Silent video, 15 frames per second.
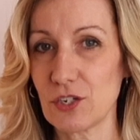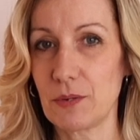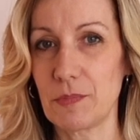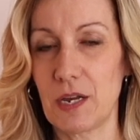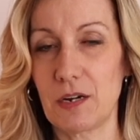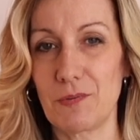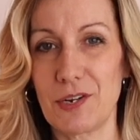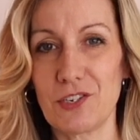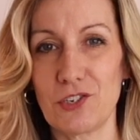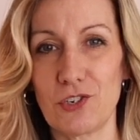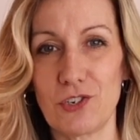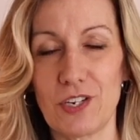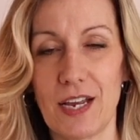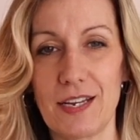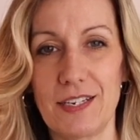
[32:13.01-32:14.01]
I'm not a
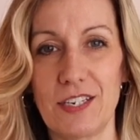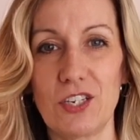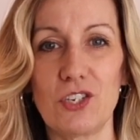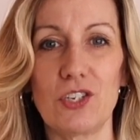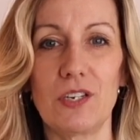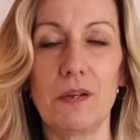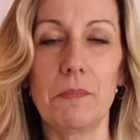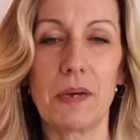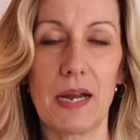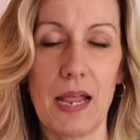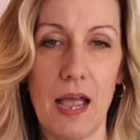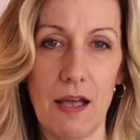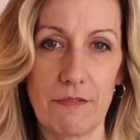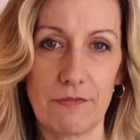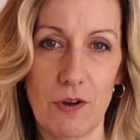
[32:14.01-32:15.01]
registered dietitian, but I have